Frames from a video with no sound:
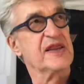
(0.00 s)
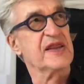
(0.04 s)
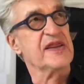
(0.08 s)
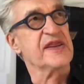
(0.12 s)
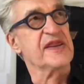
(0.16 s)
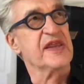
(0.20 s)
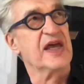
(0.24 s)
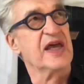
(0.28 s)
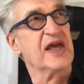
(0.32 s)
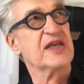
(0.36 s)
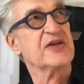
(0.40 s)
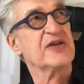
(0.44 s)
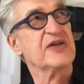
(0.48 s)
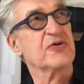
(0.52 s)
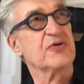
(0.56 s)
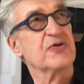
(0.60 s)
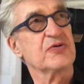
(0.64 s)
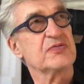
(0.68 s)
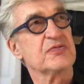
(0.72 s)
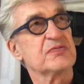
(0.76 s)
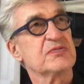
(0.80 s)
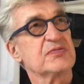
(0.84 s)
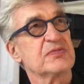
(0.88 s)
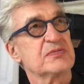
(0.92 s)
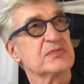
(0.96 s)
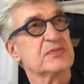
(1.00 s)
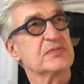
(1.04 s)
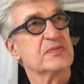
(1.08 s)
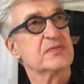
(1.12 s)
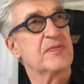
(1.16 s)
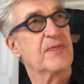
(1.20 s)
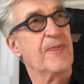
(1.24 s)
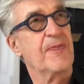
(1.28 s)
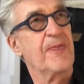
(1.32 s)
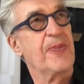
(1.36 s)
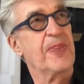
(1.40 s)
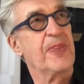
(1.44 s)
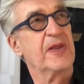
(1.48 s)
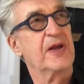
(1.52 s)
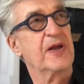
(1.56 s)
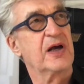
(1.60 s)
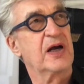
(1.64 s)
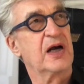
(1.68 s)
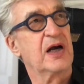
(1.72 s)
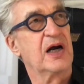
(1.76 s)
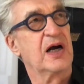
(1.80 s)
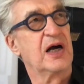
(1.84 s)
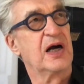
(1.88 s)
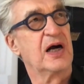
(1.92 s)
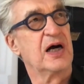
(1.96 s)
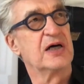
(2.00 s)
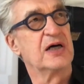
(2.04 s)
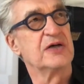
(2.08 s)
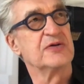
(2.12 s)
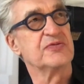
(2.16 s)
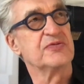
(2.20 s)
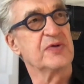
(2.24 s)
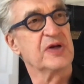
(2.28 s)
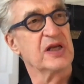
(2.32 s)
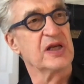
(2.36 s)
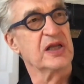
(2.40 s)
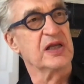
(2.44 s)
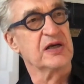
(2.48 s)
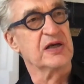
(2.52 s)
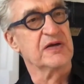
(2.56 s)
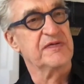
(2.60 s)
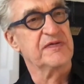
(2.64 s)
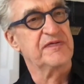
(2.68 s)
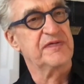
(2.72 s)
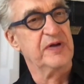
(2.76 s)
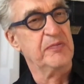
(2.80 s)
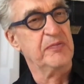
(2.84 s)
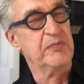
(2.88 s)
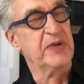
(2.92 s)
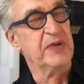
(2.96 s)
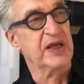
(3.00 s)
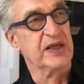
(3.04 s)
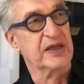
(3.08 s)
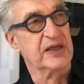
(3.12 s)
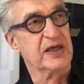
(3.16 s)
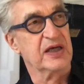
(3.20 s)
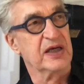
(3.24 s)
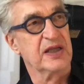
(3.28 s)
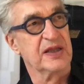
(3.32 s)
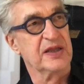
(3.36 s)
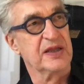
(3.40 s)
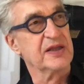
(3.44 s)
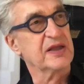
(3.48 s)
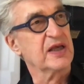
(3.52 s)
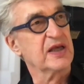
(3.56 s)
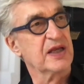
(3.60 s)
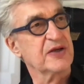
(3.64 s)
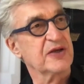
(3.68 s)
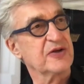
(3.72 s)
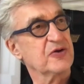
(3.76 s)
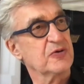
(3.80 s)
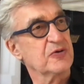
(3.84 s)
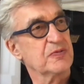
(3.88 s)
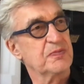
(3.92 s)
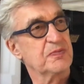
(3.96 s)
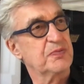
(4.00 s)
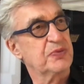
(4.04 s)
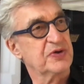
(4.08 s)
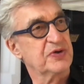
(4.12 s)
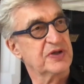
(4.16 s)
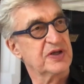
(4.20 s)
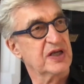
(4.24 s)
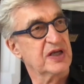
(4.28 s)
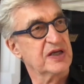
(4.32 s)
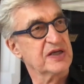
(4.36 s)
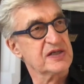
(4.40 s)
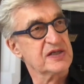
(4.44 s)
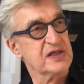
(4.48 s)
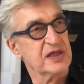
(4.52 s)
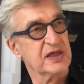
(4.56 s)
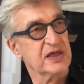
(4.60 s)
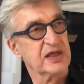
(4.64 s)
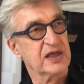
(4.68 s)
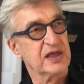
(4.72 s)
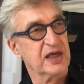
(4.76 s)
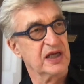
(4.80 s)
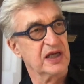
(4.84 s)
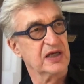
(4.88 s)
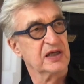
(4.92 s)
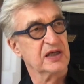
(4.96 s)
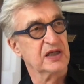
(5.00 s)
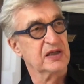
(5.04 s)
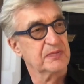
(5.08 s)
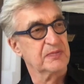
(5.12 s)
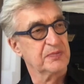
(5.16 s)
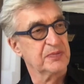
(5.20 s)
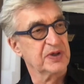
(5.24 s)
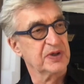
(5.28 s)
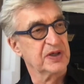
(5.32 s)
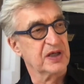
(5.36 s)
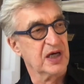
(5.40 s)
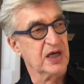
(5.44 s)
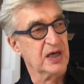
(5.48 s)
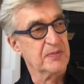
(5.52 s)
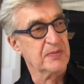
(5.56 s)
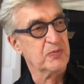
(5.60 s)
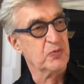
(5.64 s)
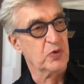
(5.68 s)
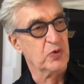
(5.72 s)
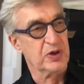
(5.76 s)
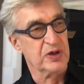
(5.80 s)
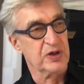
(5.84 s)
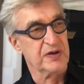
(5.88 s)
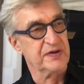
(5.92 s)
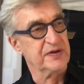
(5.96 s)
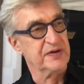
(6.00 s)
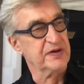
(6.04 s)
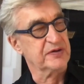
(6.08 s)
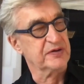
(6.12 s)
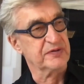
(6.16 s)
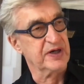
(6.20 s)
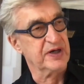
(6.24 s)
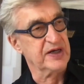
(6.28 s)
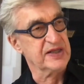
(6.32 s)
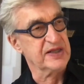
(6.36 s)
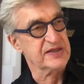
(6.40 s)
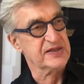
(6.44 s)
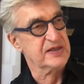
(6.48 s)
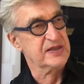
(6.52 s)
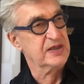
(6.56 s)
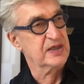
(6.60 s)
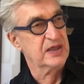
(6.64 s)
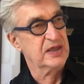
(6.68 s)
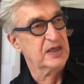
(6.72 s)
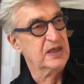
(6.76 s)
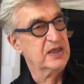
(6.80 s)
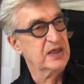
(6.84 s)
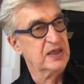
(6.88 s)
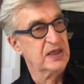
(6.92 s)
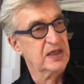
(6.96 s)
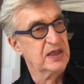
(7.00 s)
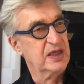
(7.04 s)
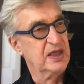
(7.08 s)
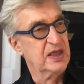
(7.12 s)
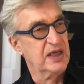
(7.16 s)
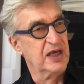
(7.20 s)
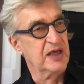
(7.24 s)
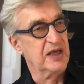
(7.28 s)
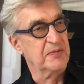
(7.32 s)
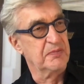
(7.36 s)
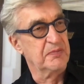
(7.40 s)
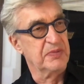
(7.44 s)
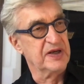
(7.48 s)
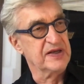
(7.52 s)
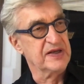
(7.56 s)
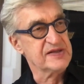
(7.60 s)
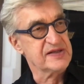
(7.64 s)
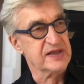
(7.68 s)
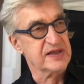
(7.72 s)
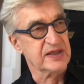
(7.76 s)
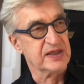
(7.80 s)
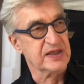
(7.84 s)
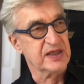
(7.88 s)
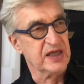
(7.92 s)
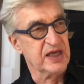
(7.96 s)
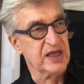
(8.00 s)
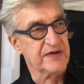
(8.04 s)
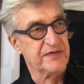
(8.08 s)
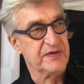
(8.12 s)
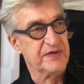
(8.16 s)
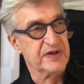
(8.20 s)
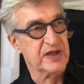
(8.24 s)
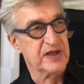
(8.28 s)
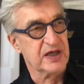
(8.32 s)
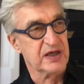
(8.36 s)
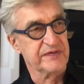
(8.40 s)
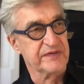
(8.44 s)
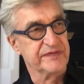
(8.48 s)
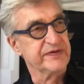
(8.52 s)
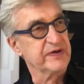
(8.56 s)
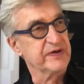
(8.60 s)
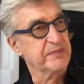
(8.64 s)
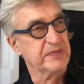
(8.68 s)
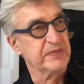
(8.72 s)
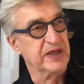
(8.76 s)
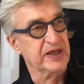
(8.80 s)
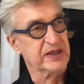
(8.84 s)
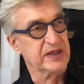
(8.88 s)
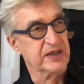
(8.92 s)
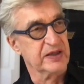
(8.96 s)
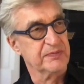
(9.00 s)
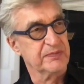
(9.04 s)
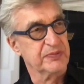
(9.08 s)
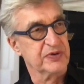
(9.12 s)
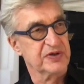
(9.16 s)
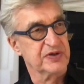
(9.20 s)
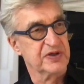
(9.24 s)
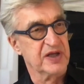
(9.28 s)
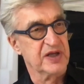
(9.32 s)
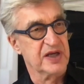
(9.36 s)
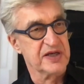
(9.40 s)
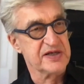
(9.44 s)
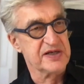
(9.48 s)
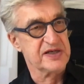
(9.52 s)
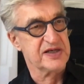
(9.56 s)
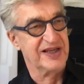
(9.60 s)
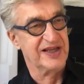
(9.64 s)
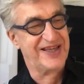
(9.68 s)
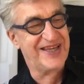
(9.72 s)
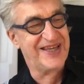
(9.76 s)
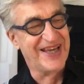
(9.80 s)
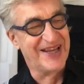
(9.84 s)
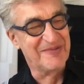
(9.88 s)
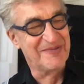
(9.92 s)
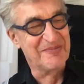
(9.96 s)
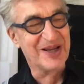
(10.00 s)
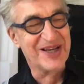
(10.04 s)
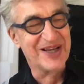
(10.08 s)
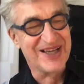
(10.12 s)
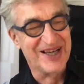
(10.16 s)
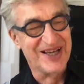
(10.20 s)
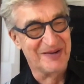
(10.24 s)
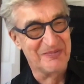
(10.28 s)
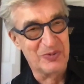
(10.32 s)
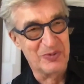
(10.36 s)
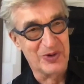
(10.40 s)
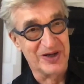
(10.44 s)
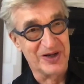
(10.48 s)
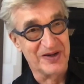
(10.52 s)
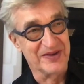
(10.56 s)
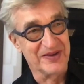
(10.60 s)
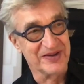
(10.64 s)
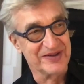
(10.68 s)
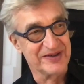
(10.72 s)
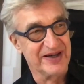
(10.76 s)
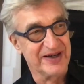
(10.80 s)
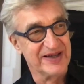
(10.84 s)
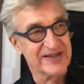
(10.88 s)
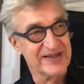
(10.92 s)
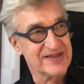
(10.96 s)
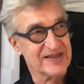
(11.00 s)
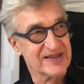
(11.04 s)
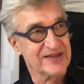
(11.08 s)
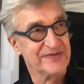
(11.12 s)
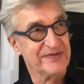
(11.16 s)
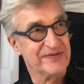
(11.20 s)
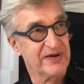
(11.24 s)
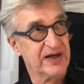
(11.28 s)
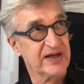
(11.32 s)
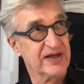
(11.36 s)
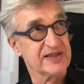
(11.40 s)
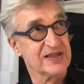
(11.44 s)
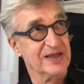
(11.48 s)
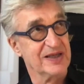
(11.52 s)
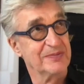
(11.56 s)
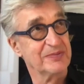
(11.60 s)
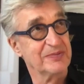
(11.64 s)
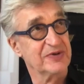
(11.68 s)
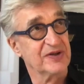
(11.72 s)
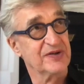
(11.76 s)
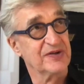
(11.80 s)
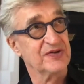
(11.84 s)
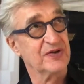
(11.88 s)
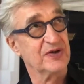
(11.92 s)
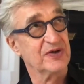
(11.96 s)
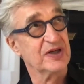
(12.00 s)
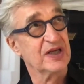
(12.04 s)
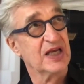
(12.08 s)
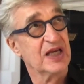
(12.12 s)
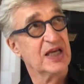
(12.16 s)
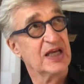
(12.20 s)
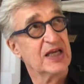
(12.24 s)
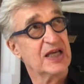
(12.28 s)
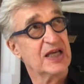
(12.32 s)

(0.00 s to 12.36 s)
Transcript: then you are really a filmmaker, and then you potentially can become one of the greats. And basically every young filmmaker potentially can become one of the greats as far as I'm concerned.